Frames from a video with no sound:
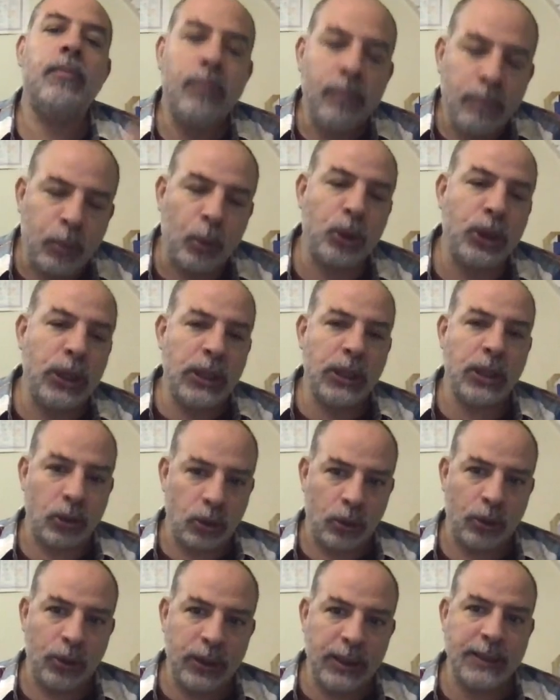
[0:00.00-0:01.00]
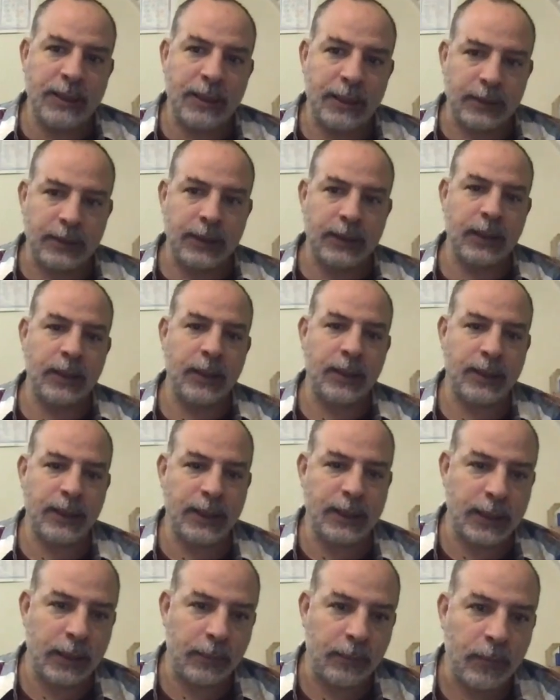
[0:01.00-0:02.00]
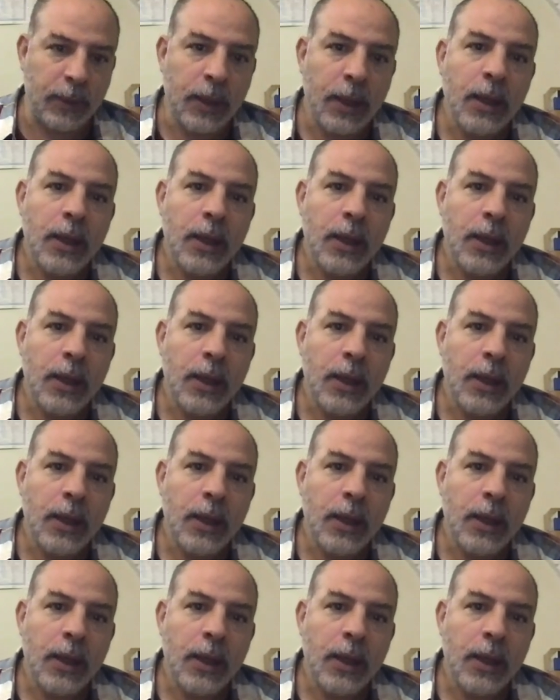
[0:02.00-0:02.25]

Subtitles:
positions or distances in the system.